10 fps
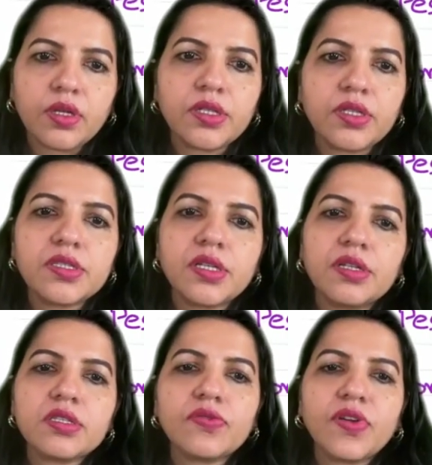It is a
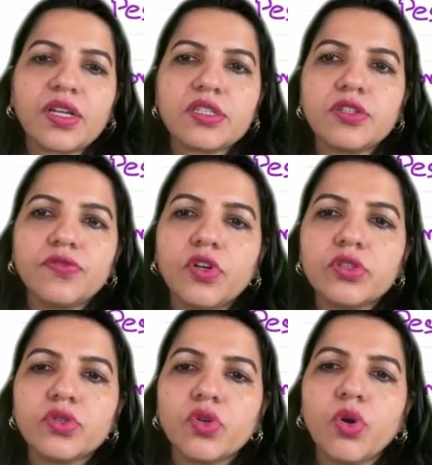risk factor for
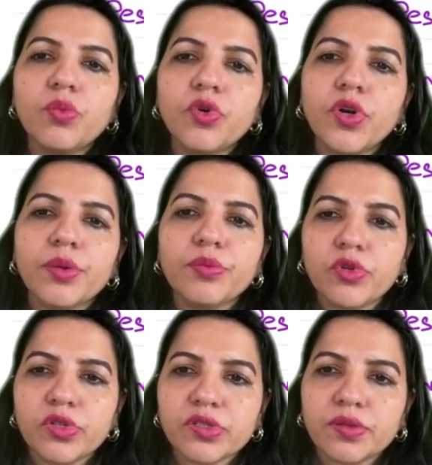
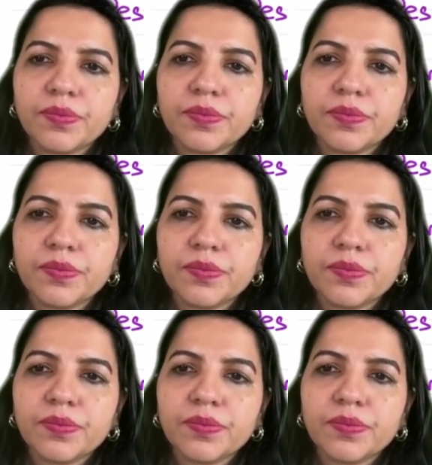thromboembolism.